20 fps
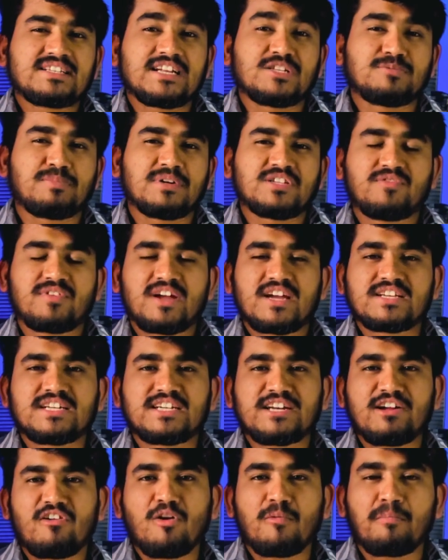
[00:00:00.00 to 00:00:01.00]
and specification
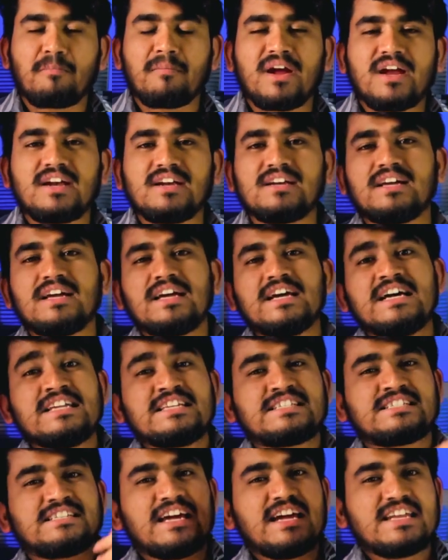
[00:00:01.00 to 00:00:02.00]
development,
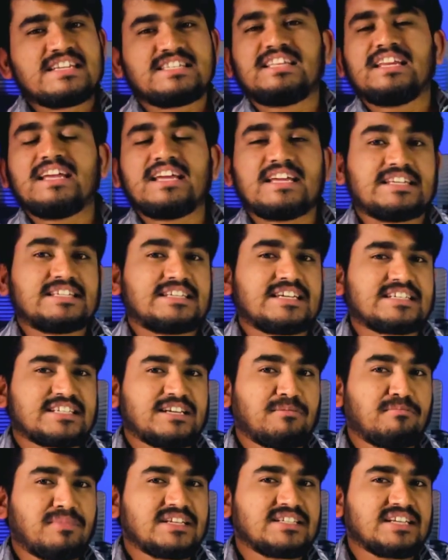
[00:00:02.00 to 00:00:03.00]
Stage 3
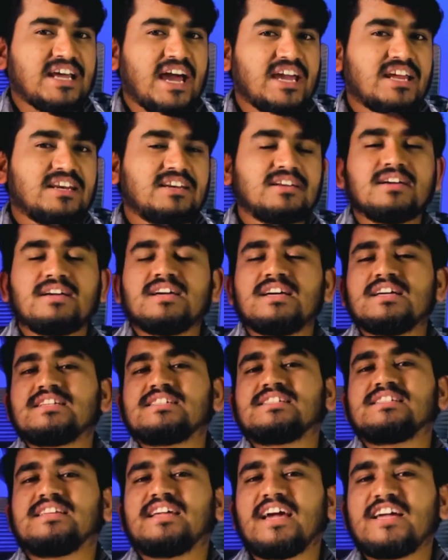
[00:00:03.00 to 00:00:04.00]
system design,
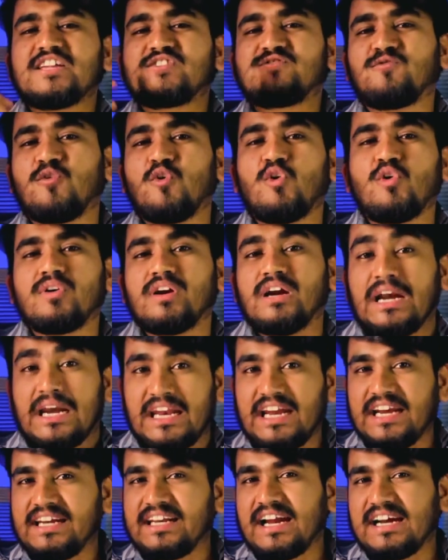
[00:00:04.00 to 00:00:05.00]
Stage 4
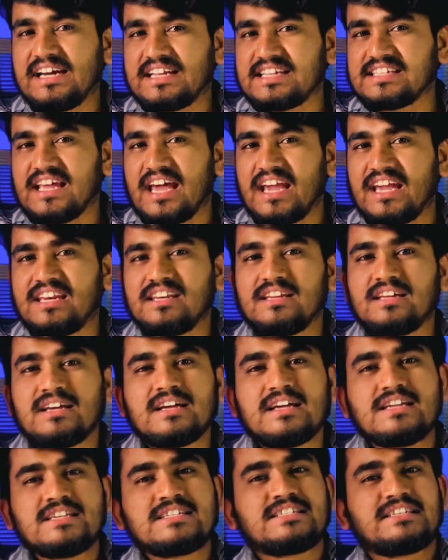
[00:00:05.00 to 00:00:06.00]
detailed design,
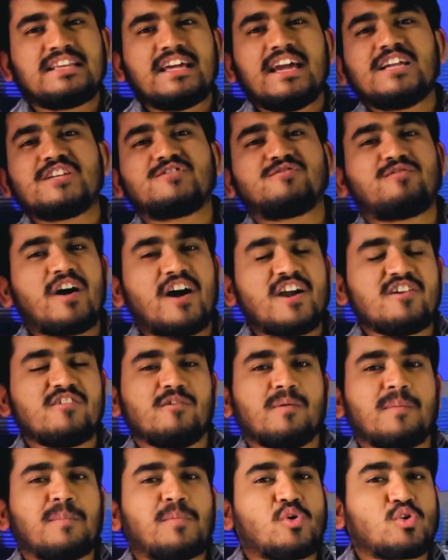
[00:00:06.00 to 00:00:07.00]
Stage
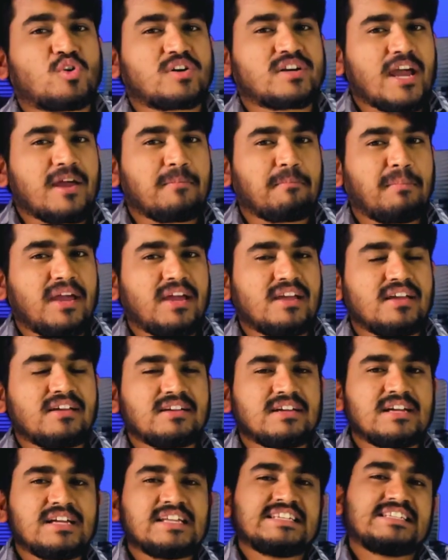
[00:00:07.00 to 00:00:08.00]
5 prototyping,
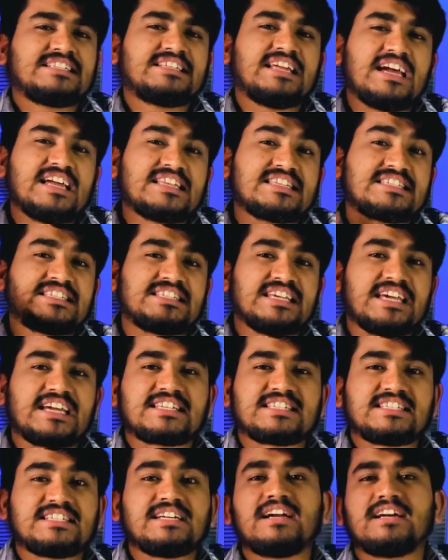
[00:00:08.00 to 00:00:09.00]
Stage
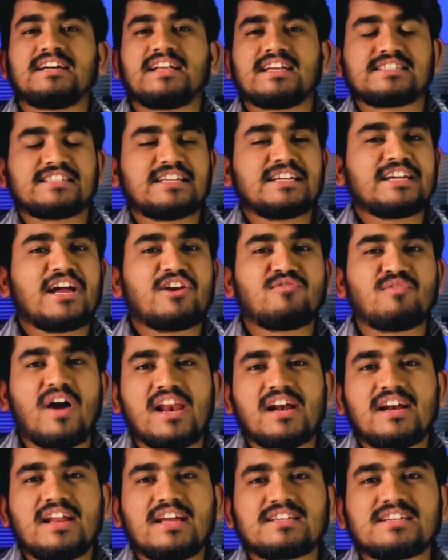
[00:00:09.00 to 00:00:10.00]
6 testing and
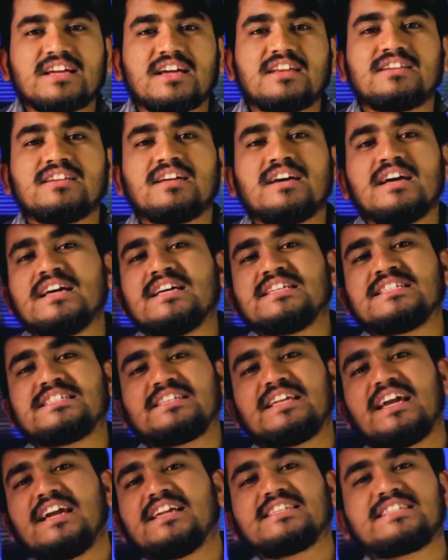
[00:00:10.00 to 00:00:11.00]
validation,
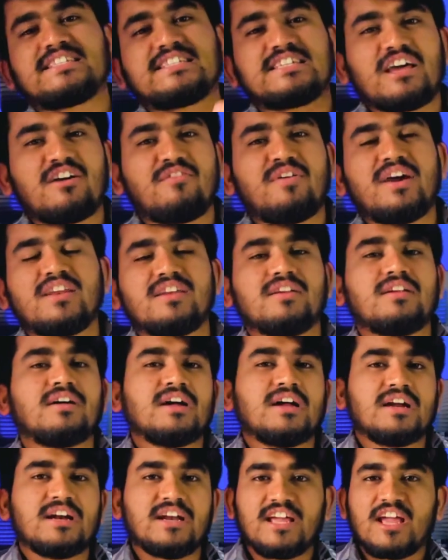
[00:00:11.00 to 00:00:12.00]
Stage 7
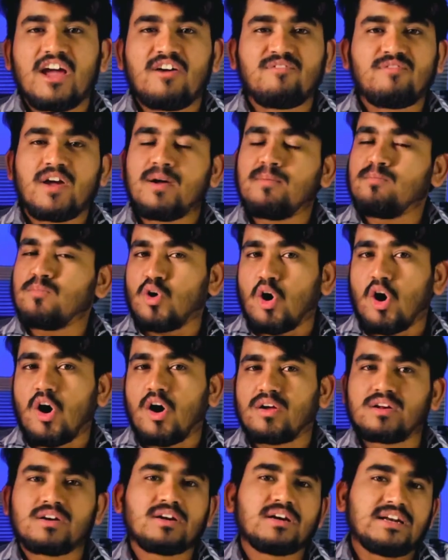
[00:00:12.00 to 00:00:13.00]
DFM
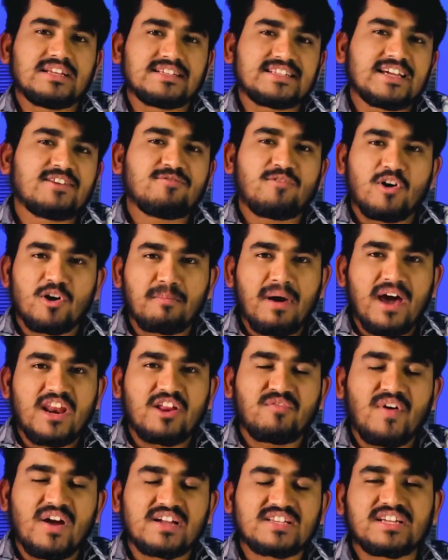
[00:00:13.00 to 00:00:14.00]
or design for
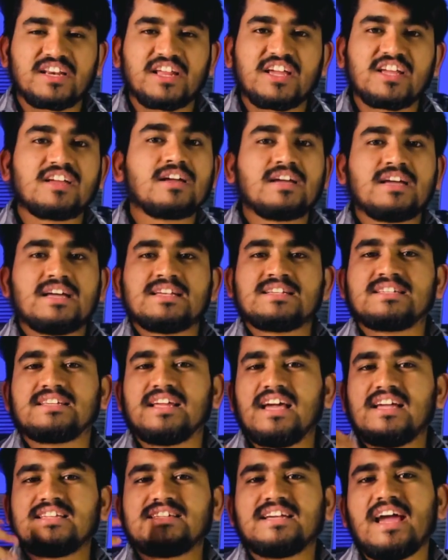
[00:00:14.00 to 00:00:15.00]
manufacturing,
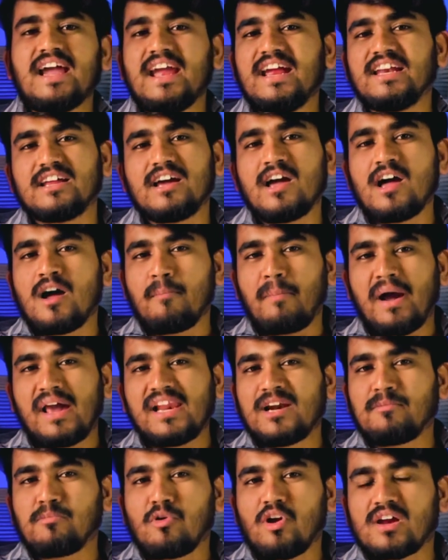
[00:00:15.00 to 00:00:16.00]
Stage 8
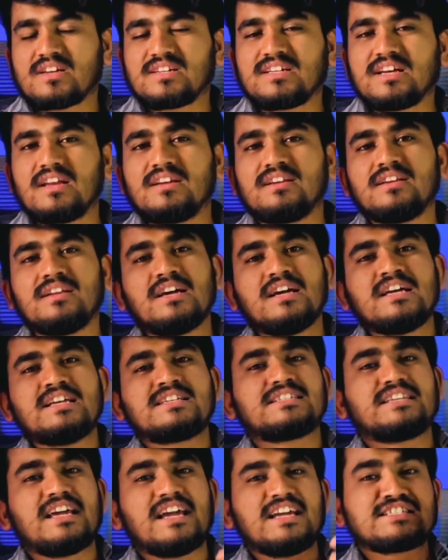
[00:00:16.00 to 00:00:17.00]
pilot production,
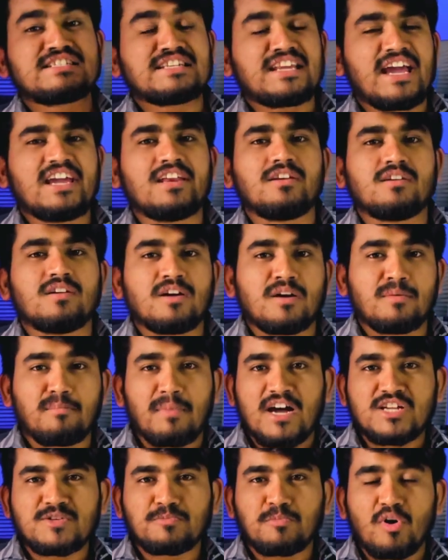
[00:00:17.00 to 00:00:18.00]
Stage 9
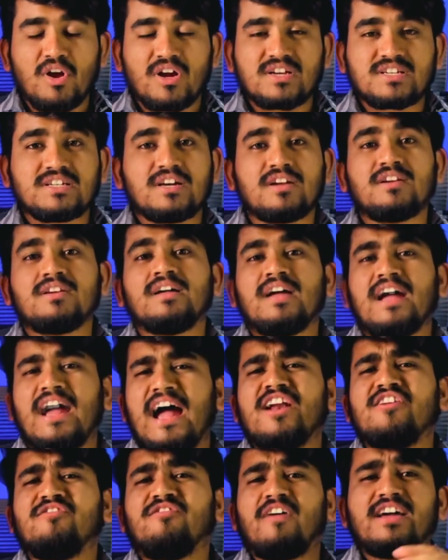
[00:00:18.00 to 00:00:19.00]
mass production,
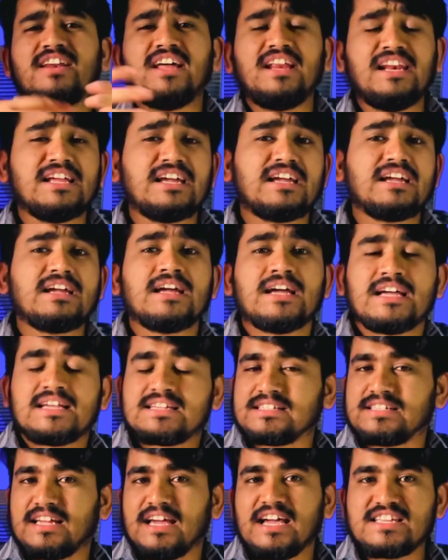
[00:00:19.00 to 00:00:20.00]
and finally
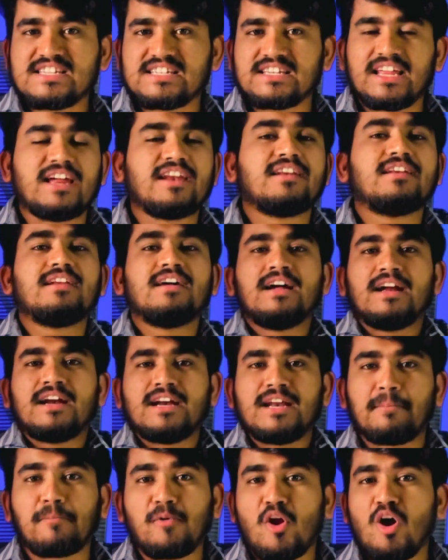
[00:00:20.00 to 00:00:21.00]
Stage 10
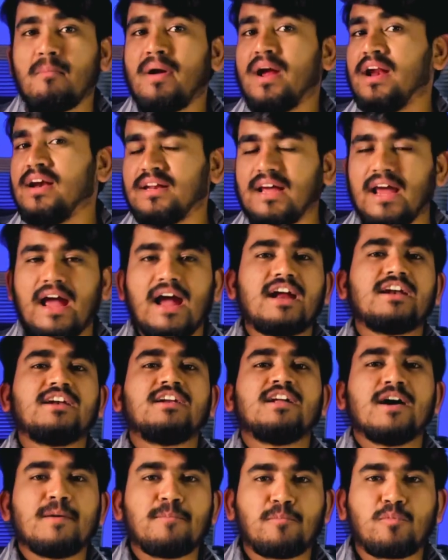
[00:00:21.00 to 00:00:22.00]
deployment and
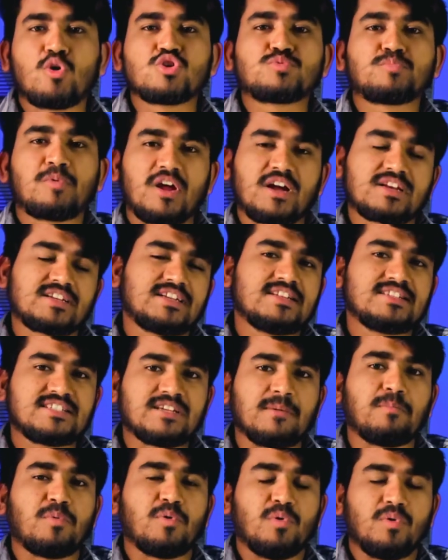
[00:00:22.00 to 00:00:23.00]
post-production
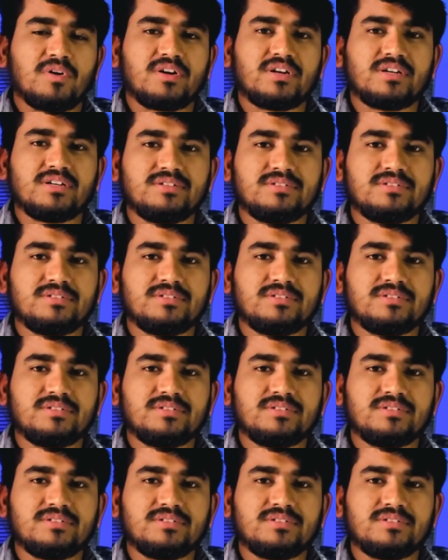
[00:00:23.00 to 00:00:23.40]
support.